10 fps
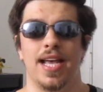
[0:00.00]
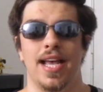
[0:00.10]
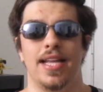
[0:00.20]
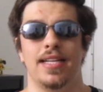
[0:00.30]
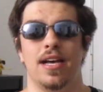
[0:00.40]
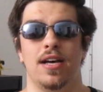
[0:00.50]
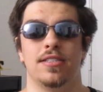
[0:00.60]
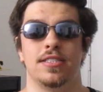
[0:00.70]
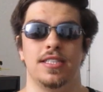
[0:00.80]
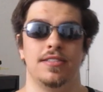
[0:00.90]
and
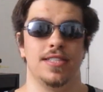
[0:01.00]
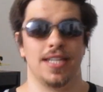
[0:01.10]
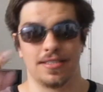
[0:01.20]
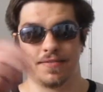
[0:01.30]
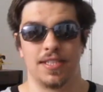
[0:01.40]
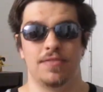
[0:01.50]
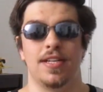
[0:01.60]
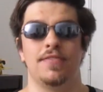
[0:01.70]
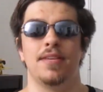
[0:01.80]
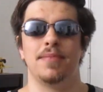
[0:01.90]
I'll see you in the next video
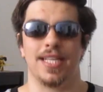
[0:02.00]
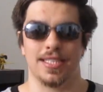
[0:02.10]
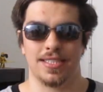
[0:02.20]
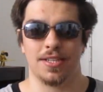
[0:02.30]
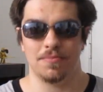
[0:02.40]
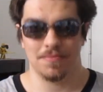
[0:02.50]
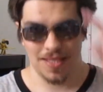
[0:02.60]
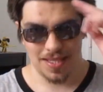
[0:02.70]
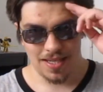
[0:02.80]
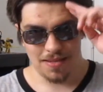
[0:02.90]
whenever I make it. So,
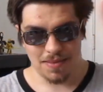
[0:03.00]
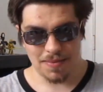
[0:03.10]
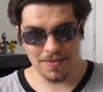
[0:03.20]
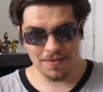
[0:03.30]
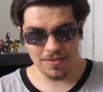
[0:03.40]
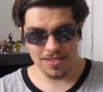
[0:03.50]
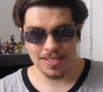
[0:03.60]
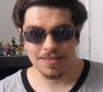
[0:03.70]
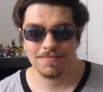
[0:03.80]
bye bye folks.